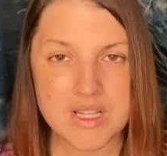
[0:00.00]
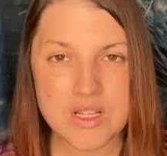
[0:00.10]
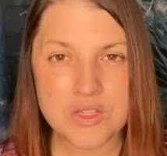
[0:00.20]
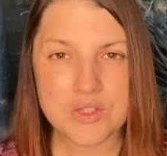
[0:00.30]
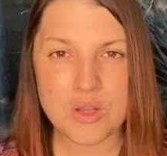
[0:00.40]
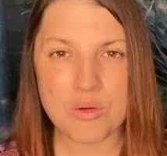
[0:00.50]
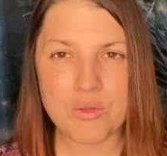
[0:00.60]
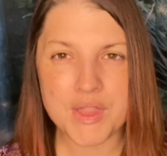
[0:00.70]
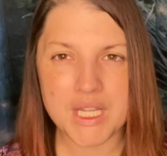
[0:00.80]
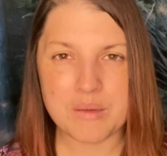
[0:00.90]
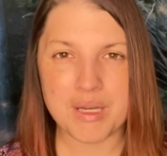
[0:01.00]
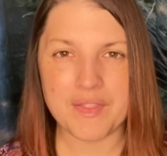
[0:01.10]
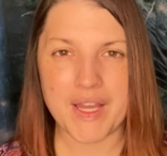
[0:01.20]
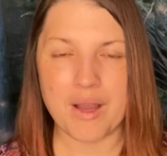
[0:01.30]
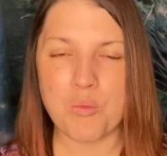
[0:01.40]
So think about
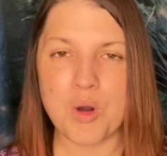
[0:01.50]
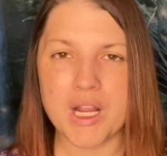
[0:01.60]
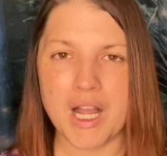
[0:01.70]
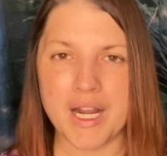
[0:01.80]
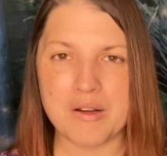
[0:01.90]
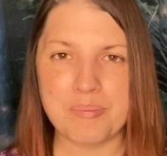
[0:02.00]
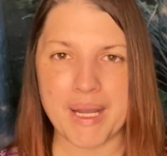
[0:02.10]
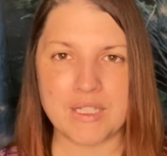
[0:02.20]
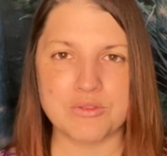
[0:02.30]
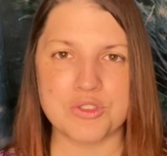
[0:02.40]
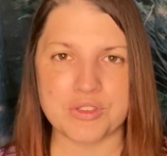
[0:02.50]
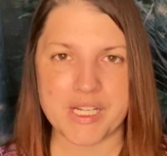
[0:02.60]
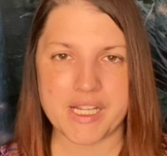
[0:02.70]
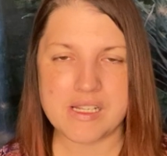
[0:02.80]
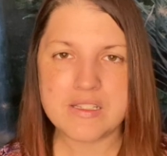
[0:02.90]
that. What kind of
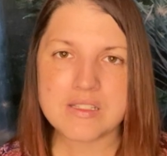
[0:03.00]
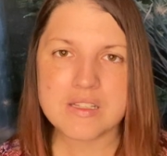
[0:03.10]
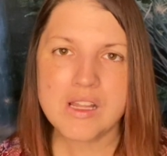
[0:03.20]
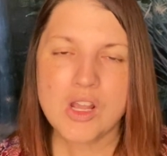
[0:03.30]
boundaries